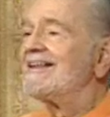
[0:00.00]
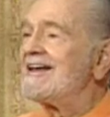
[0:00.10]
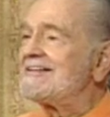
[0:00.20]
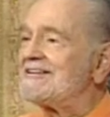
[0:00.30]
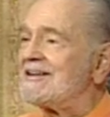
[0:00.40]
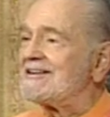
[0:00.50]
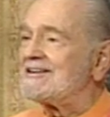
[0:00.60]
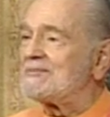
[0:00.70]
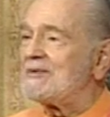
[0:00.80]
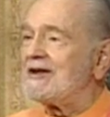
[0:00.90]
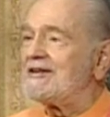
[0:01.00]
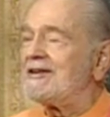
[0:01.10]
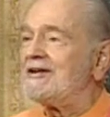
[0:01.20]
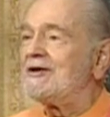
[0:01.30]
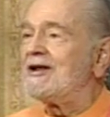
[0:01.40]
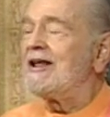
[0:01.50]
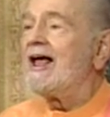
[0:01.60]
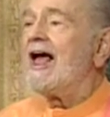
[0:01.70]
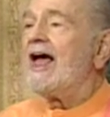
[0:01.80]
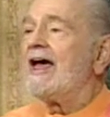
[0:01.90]
That's not the spirit to do it.
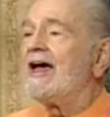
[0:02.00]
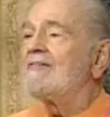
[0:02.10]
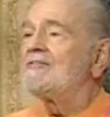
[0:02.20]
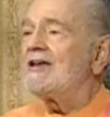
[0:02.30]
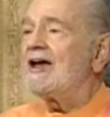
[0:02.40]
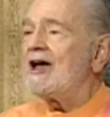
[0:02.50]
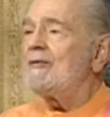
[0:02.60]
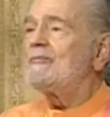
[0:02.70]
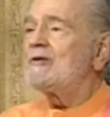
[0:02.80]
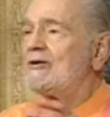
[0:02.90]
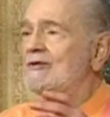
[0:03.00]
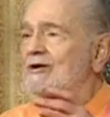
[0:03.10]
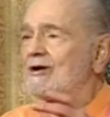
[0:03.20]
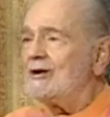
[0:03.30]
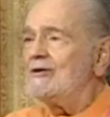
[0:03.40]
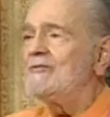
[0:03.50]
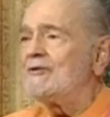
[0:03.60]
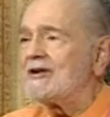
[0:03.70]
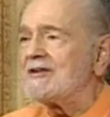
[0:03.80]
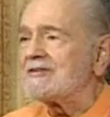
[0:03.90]
have the absolute
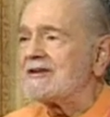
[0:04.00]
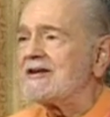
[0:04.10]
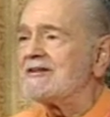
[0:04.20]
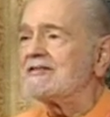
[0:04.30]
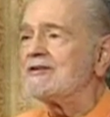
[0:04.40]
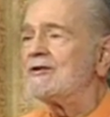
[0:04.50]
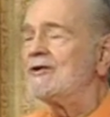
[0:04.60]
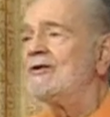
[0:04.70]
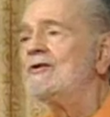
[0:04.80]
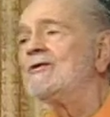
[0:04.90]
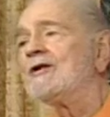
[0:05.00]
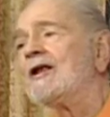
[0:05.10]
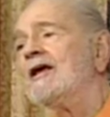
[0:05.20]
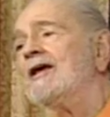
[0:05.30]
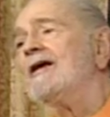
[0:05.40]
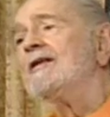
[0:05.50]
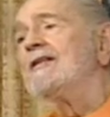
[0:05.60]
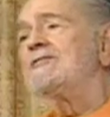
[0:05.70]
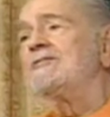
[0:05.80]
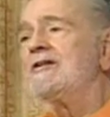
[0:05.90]
confidence that he is your own,
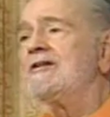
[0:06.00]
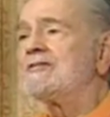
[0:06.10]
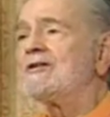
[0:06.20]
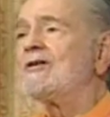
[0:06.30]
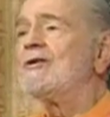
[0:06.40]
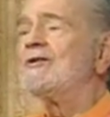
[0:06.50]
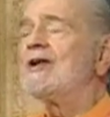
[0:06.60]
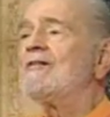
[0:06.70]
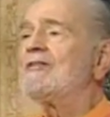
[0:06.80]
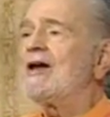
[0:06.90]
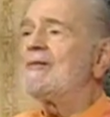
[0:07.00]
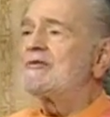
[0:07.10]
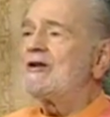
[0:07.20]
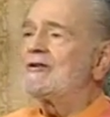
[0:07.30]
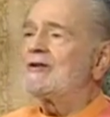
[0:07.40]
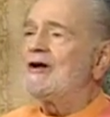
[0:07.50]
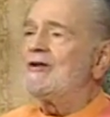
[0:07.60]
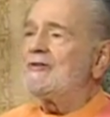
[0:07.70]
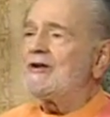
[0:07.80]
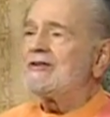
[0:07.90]
that she is your own, have the absolute
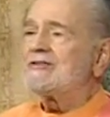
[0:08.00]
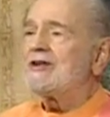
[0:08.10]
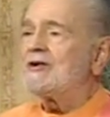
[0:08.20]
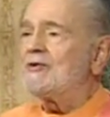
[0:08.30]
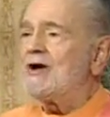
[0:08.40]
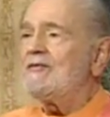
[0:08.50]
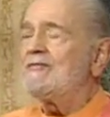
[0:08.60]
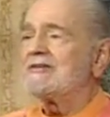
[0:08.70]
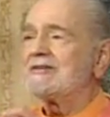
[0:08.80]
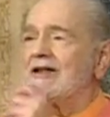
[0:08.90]
confidence that you have his